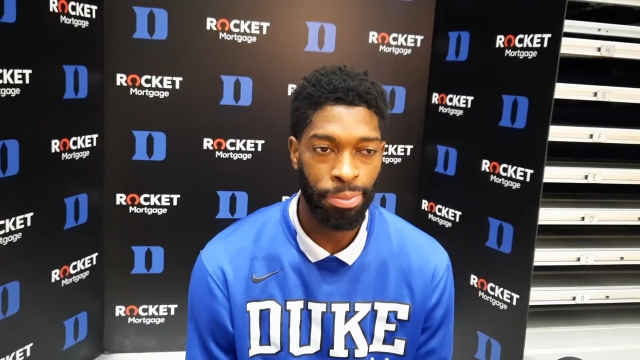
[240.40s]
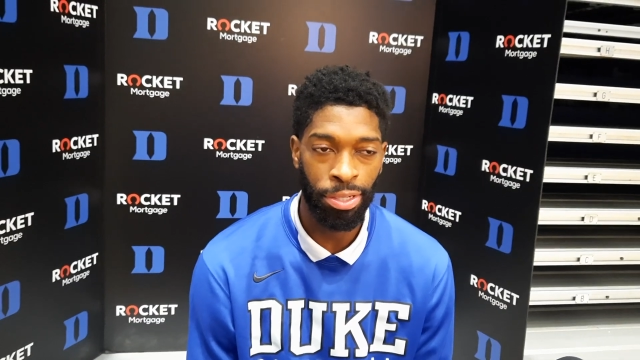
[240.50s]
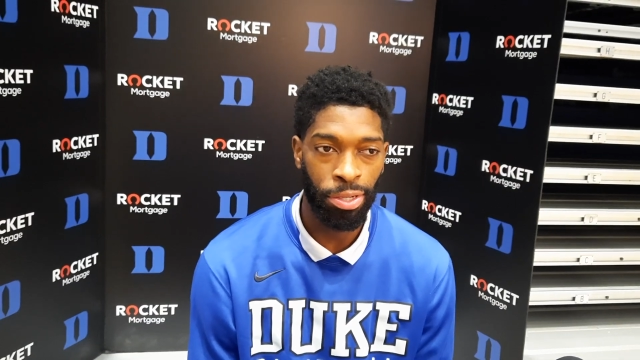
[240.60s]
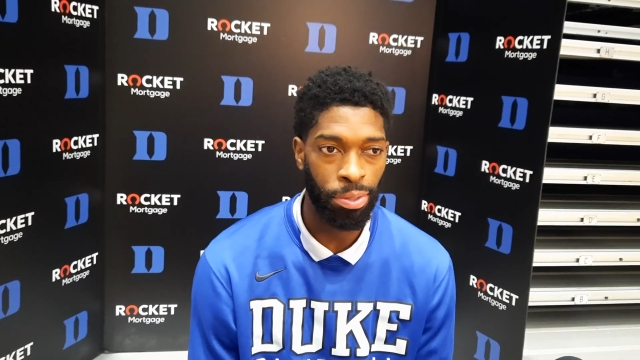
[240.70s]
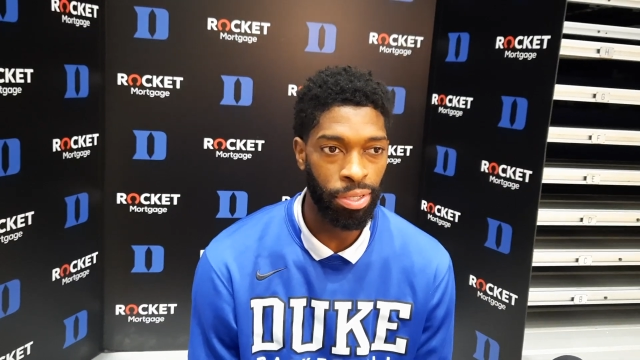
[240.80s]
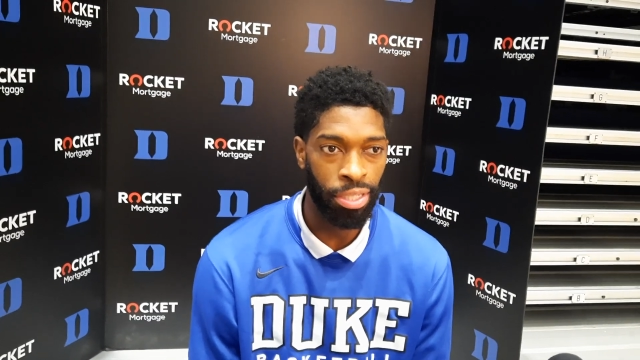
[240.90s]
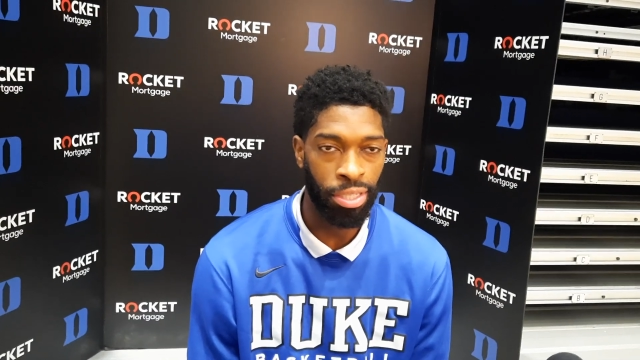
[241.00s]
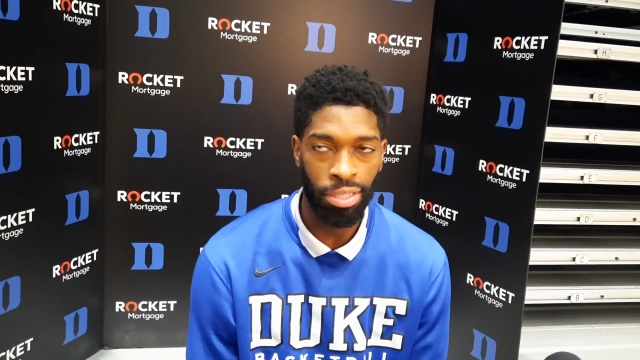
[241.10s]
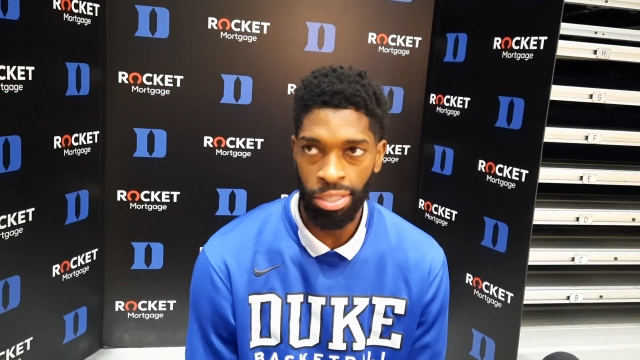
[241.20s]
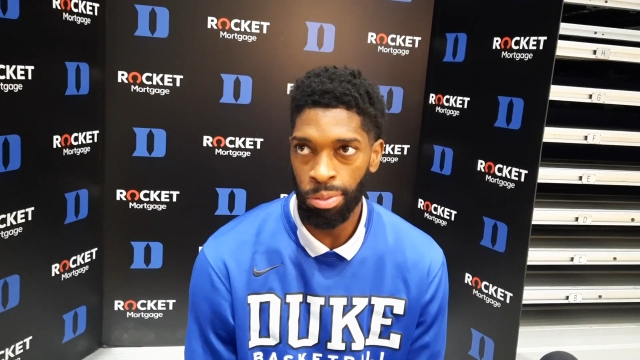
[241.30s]
you know,
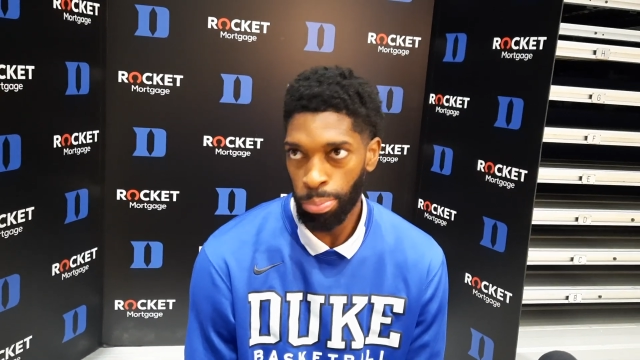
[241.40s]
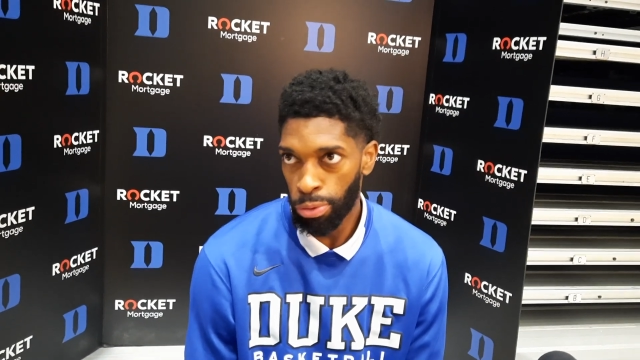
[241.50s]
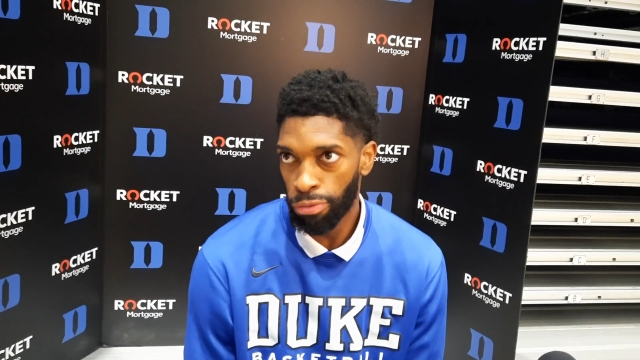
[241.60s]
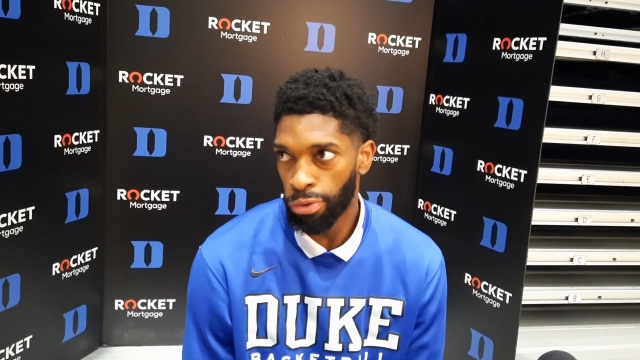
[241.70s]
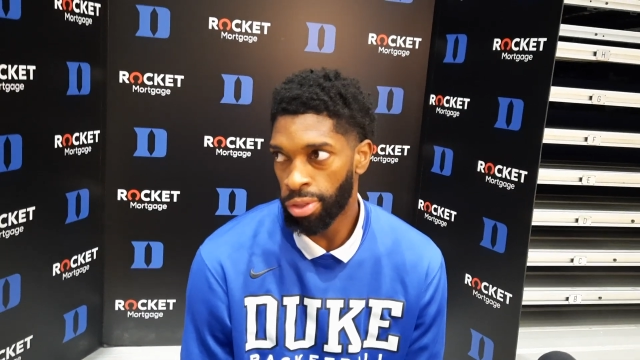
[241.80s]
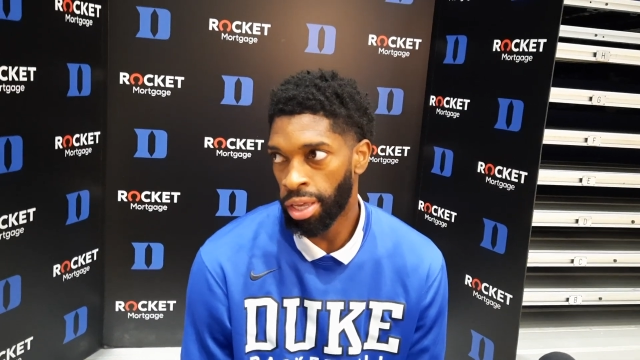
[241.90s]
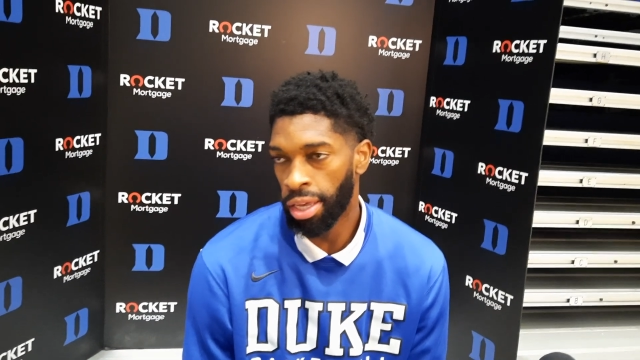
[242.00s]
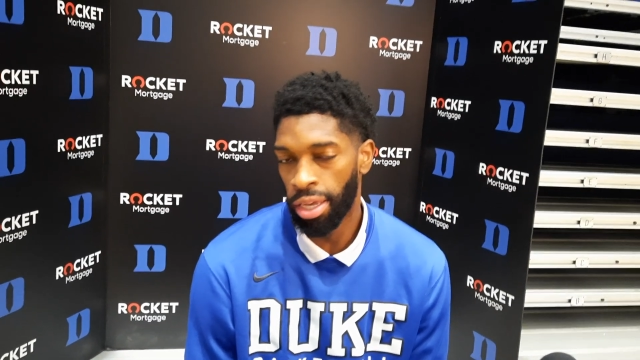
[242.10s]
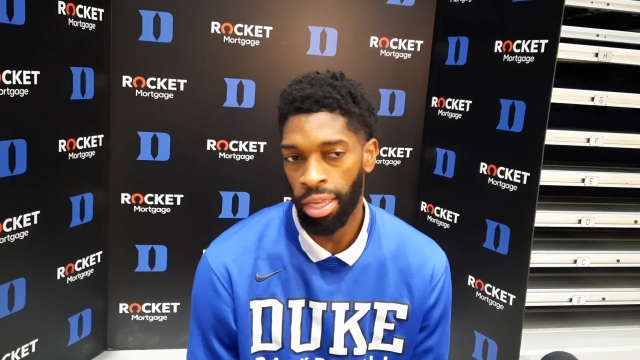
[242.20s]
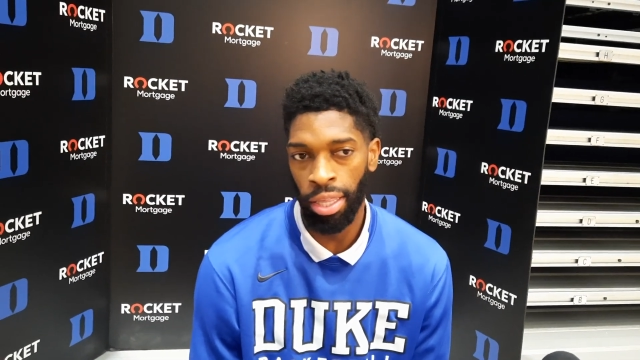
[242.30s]
is, is, a beautiful
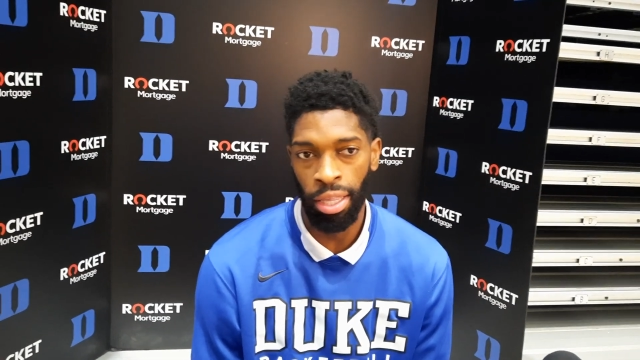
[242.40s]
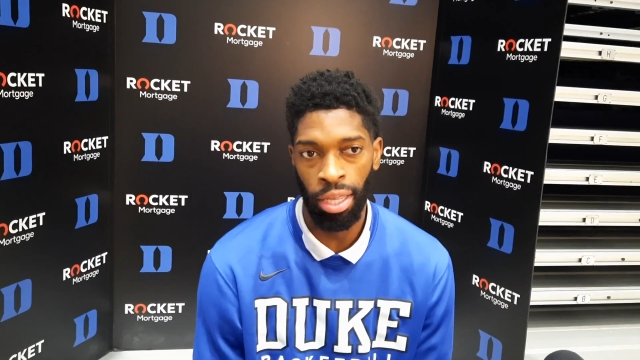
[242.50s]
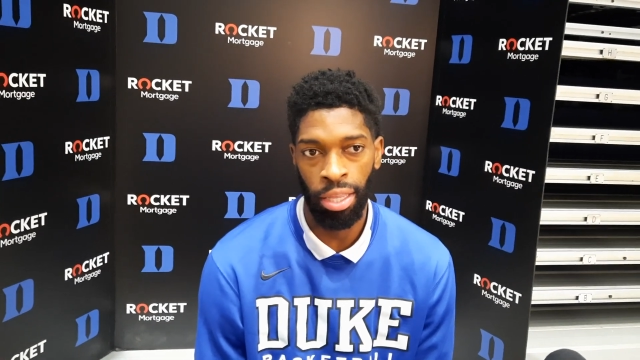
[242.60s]
thing, and,